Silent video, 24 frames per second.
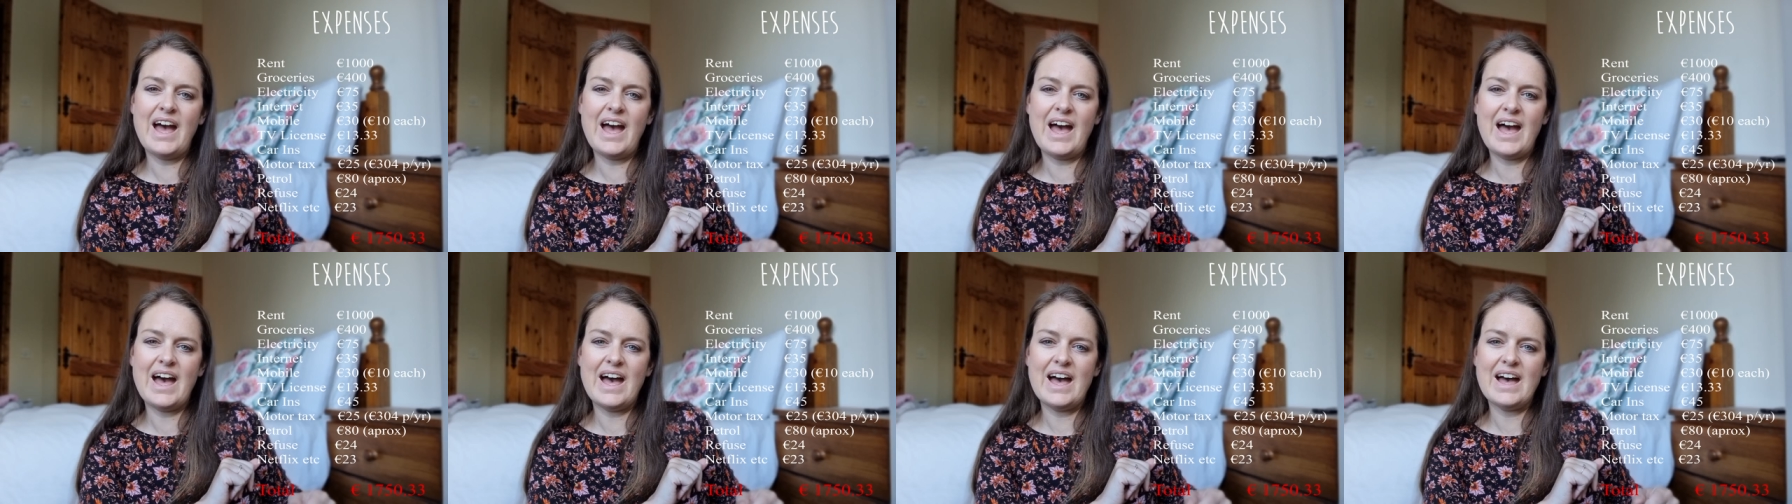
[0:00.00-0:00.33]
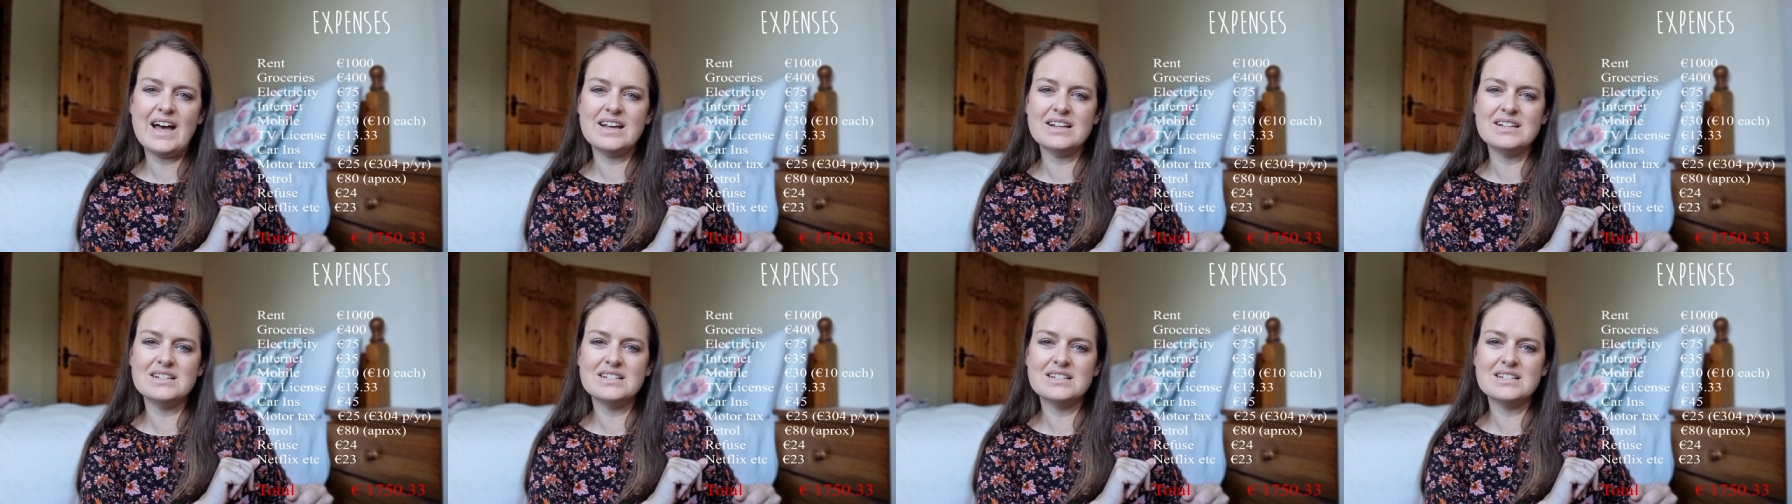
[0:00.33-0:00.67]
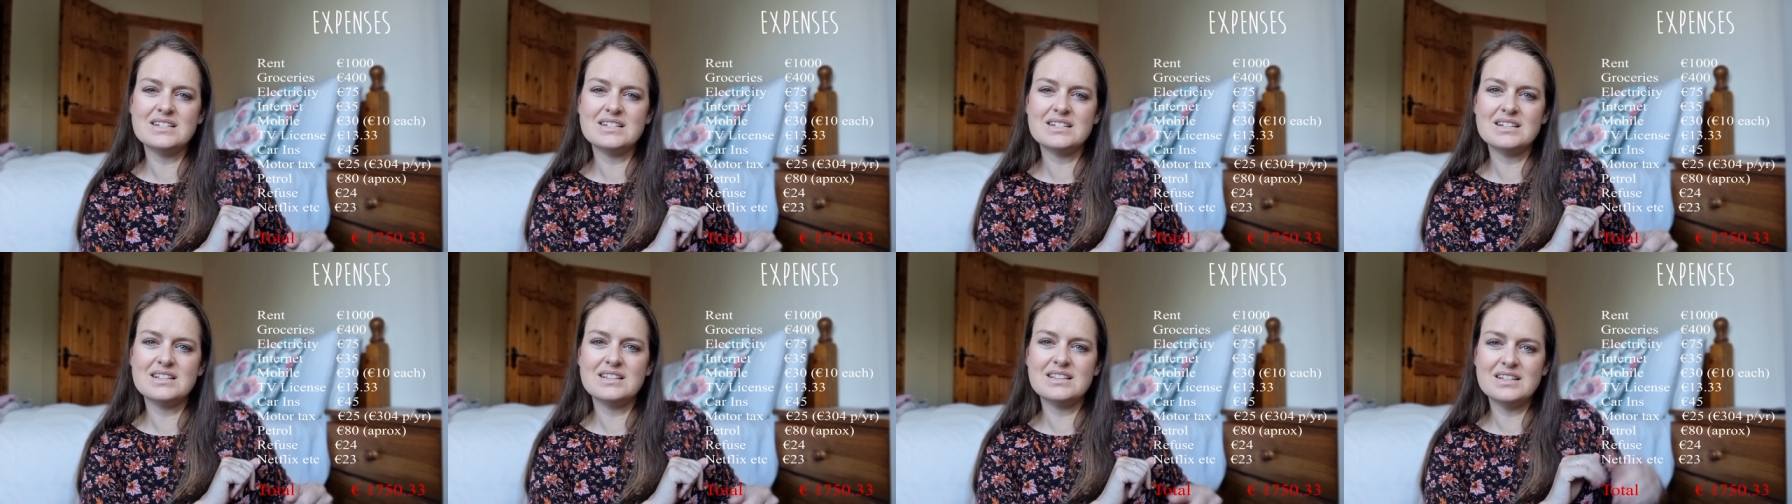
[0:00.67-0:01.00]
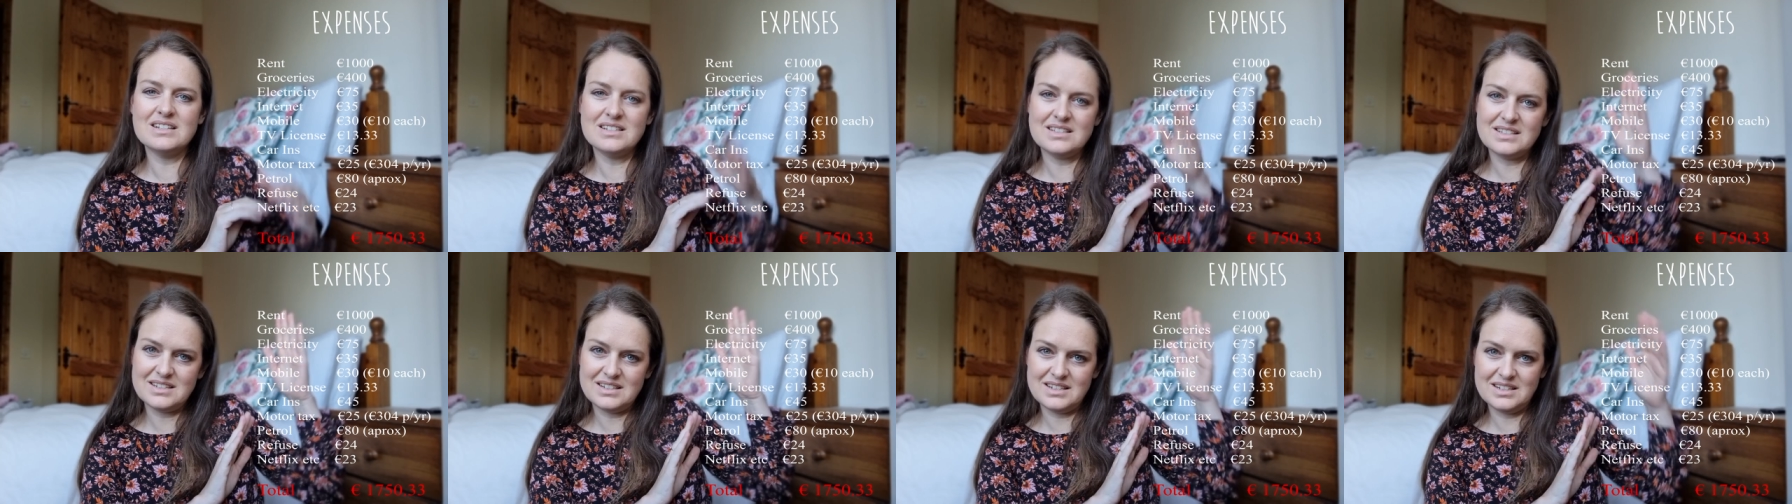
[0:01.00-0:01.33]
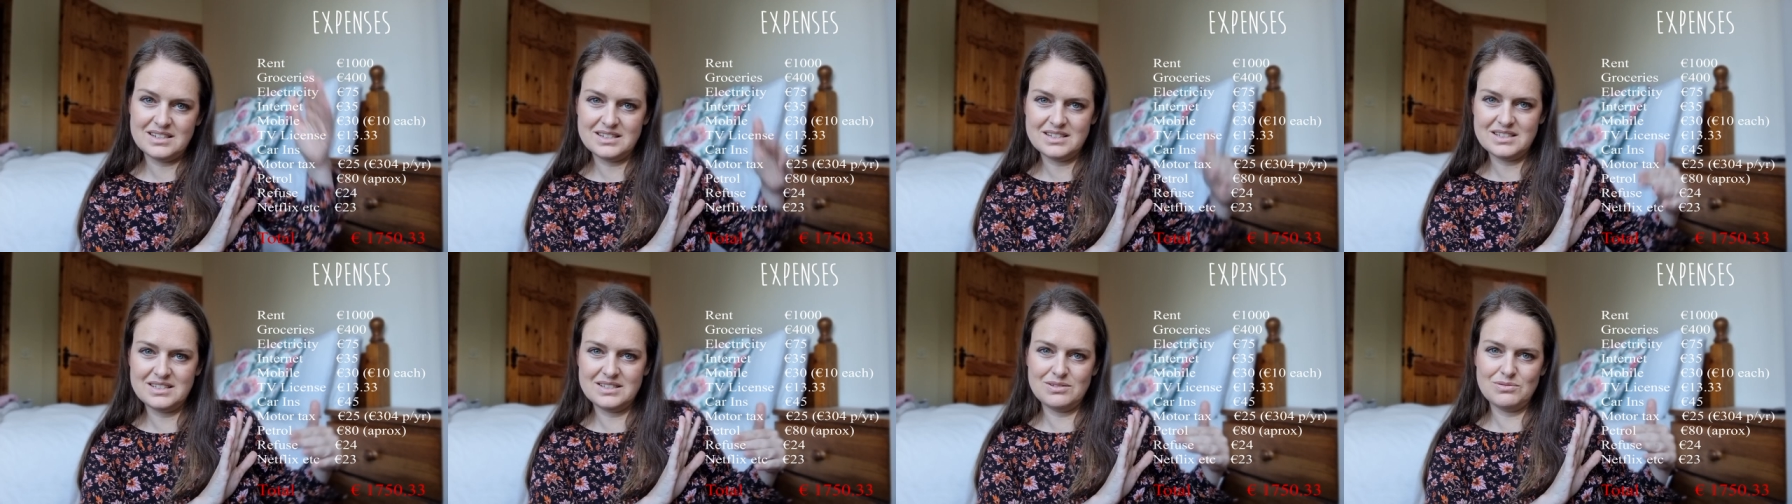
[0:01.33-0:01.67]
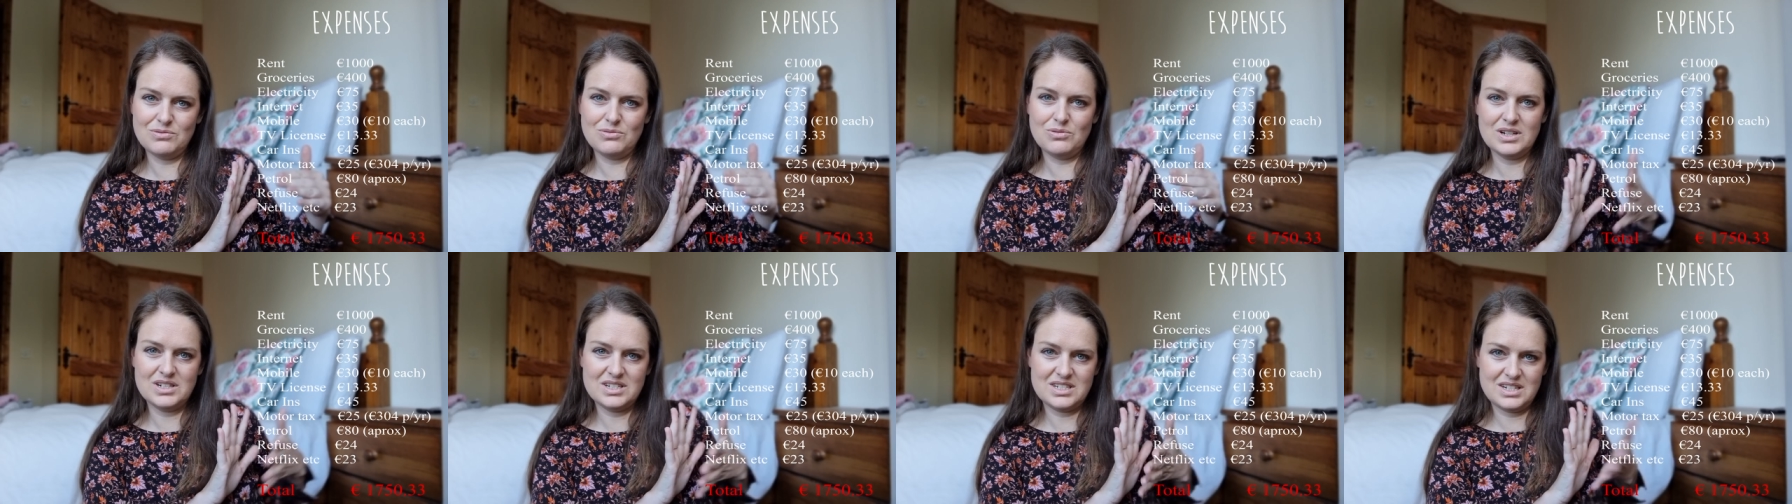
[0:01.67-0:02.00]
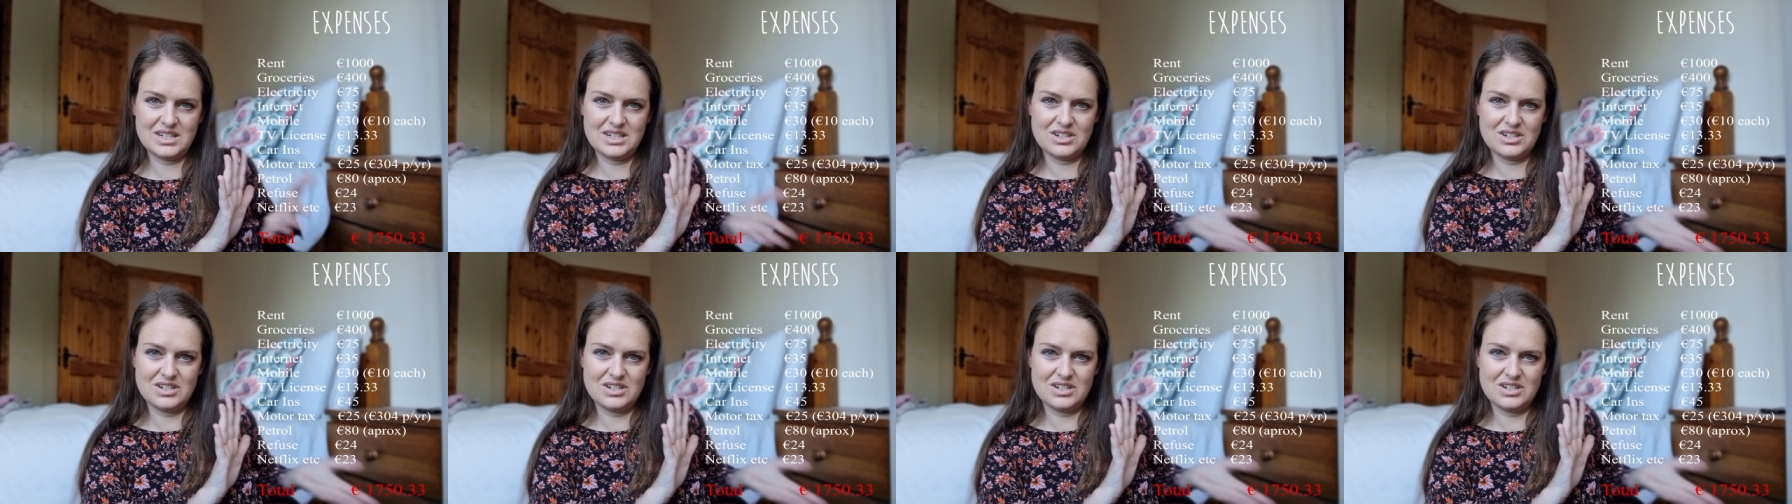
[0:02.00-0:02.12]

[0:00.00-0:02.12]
and this is what